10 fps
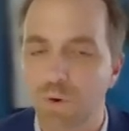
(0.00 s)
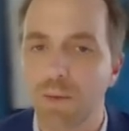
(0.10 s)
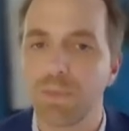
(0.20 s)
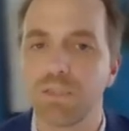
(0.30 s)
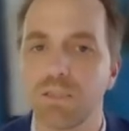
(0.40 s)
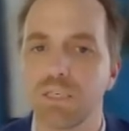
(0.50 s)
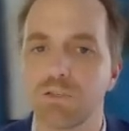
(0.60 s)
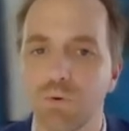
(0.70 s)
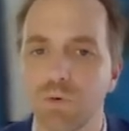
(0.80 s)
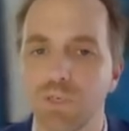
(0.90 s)
I mean, this
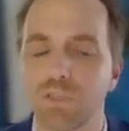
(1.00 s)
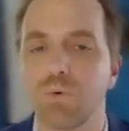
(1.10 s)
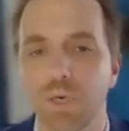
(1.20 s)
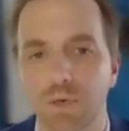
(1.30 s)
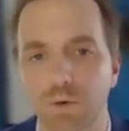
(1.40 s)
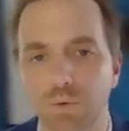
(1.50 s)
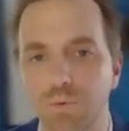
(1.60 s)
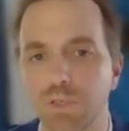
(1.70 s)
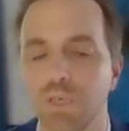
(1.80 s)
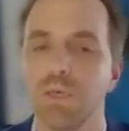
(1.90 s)
law is quite old.